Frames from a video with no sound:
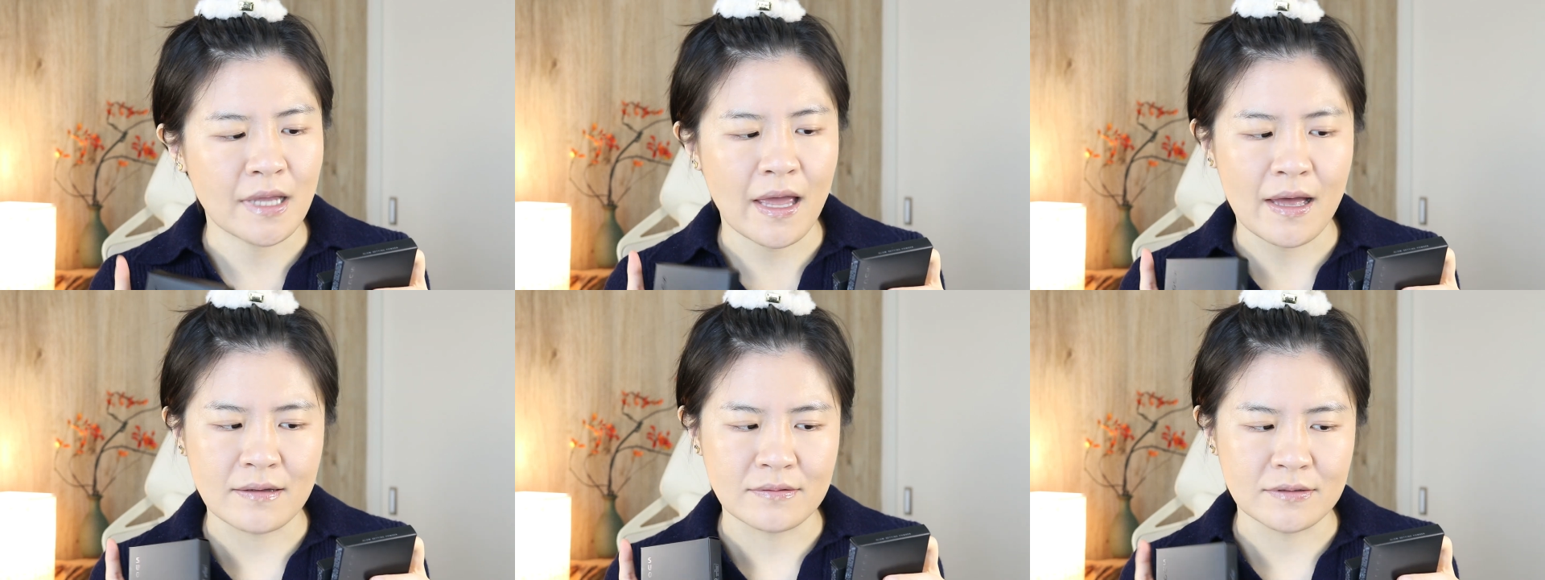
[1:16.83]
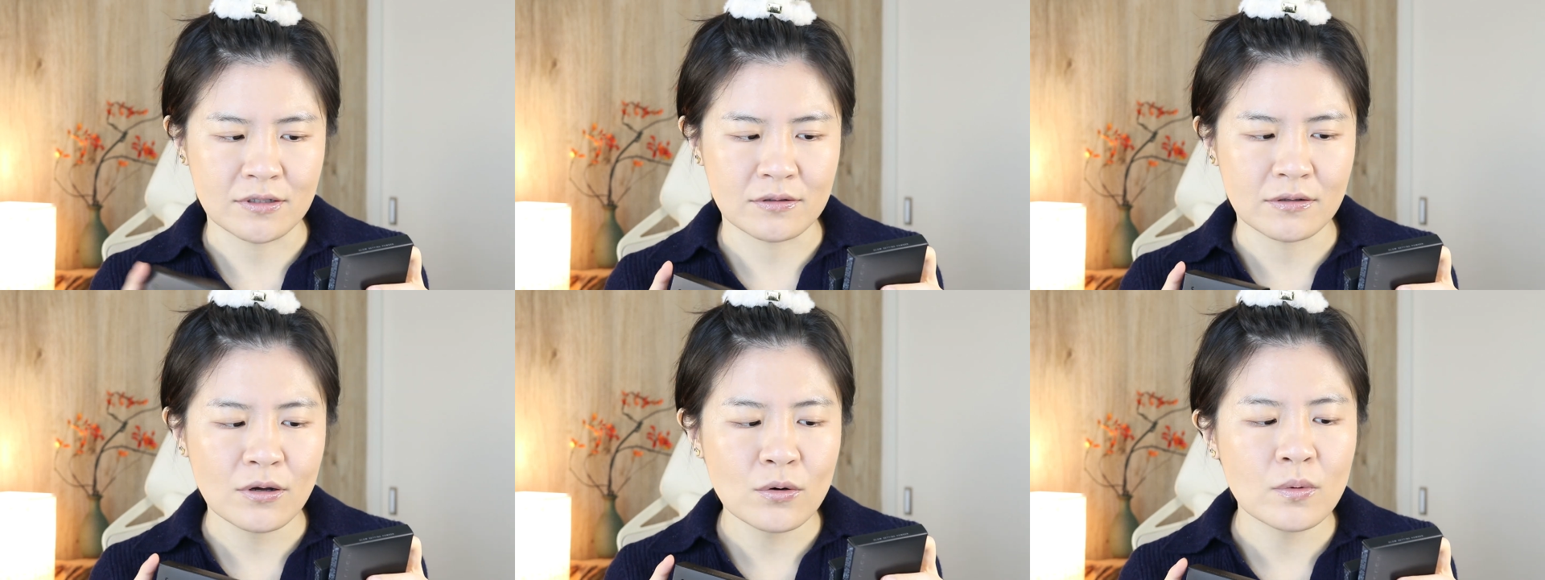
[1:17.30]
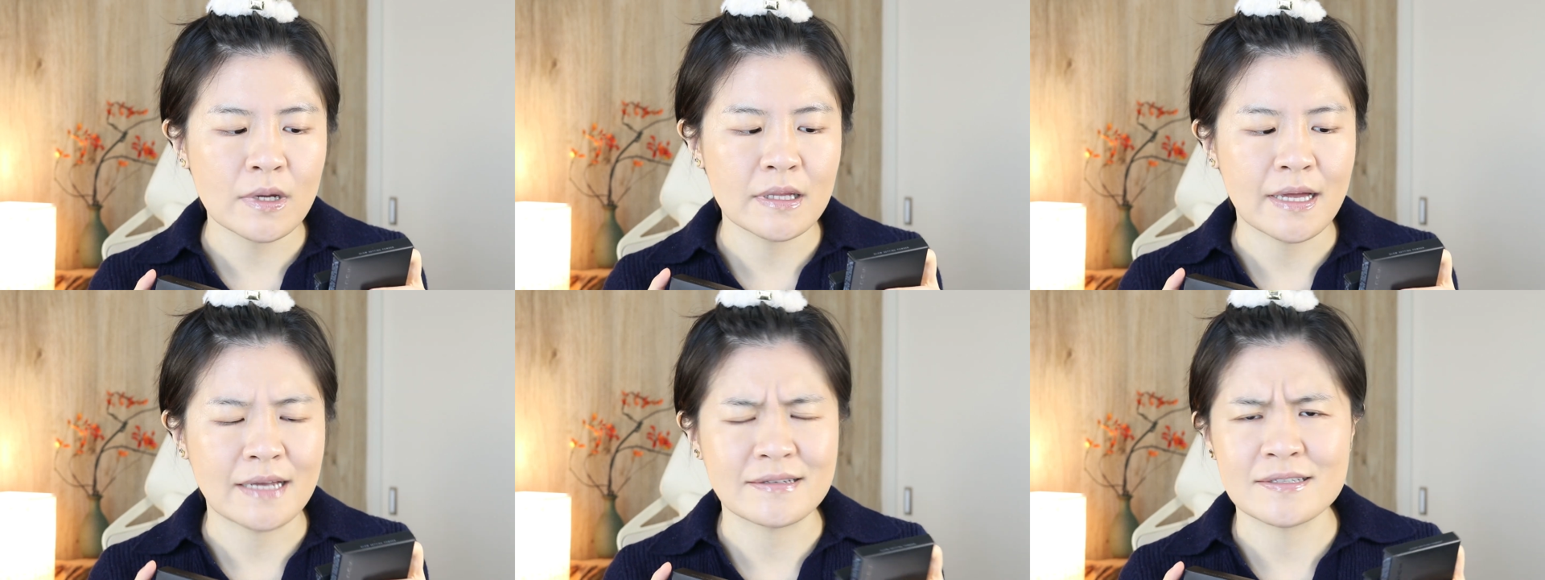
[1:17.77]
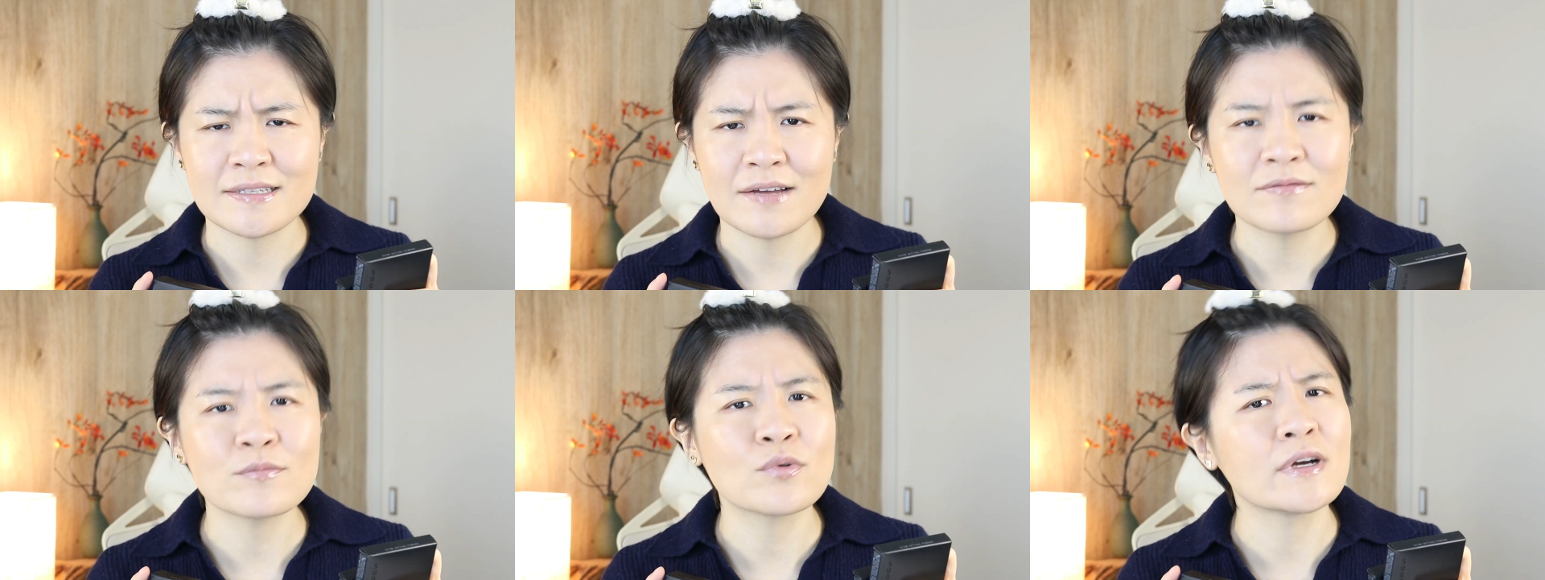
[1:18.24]
and the glow one has
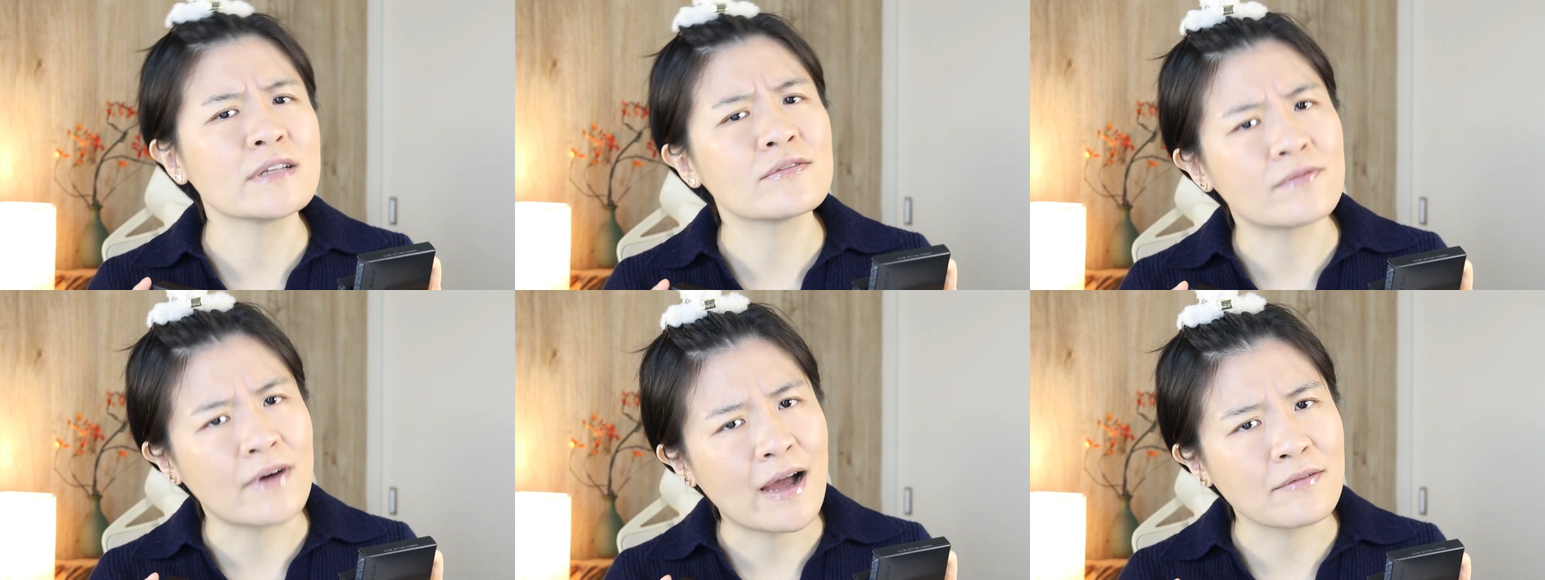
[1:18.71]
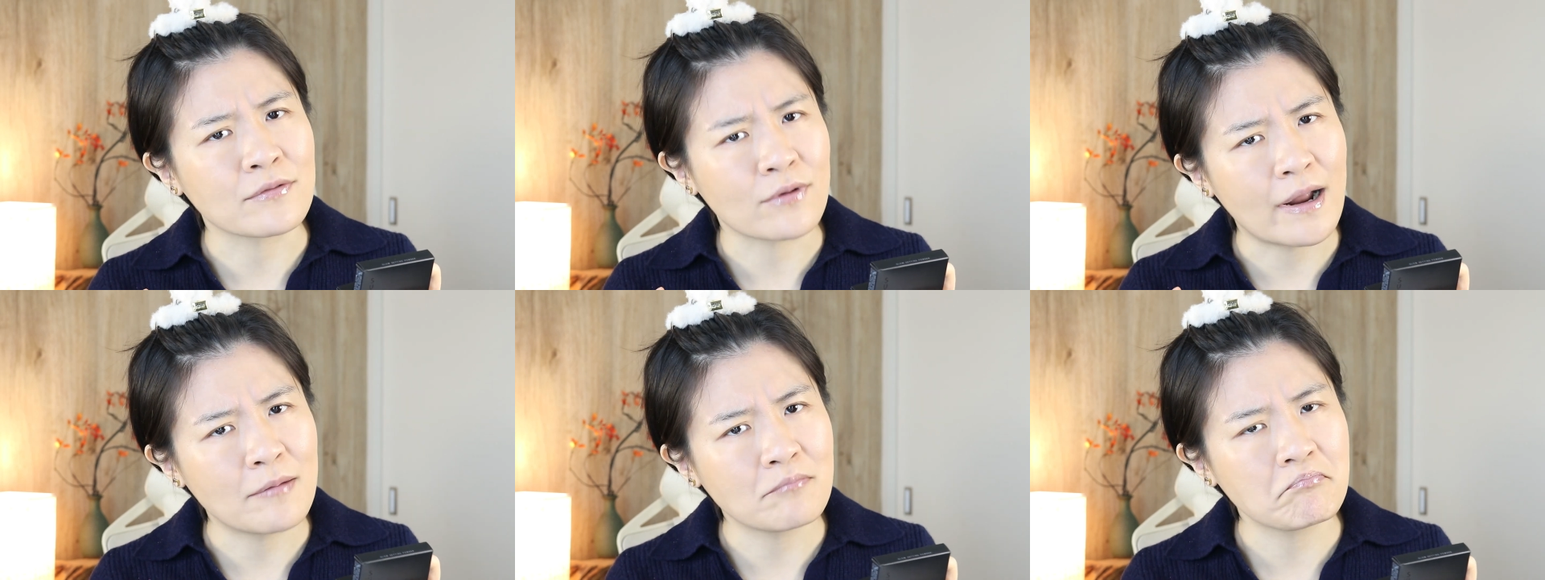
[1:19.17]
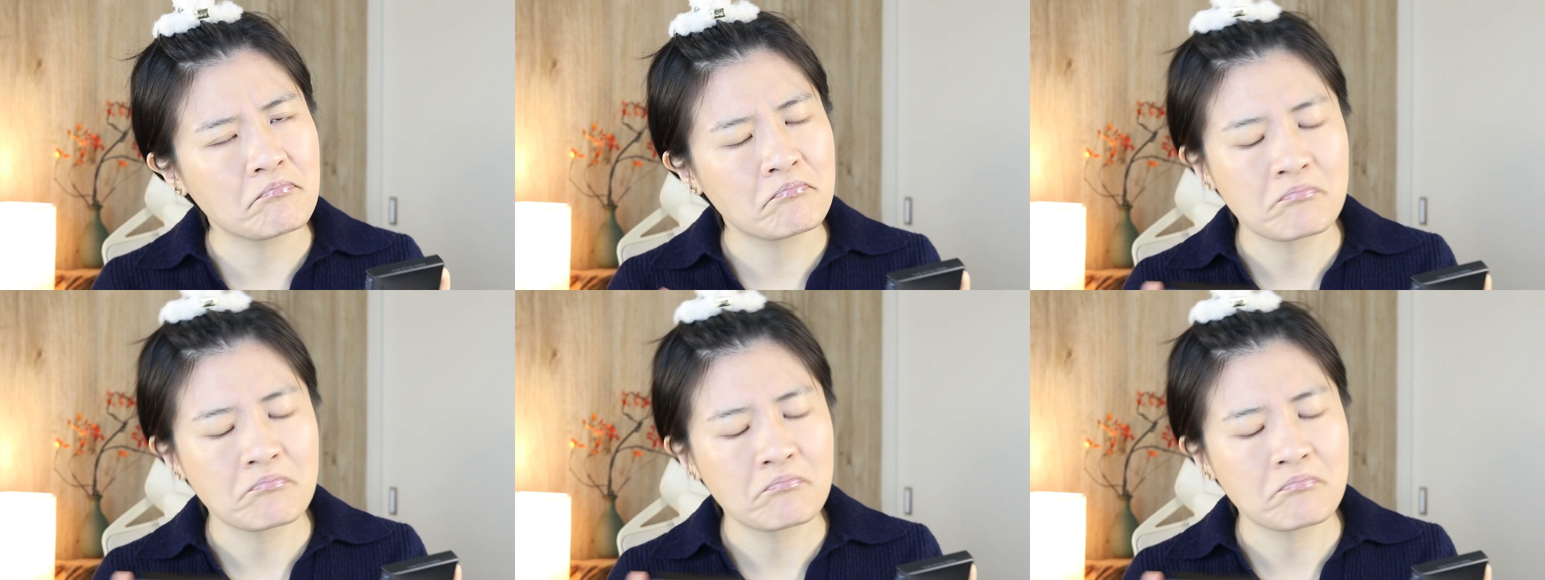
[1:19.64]
7.5 grams.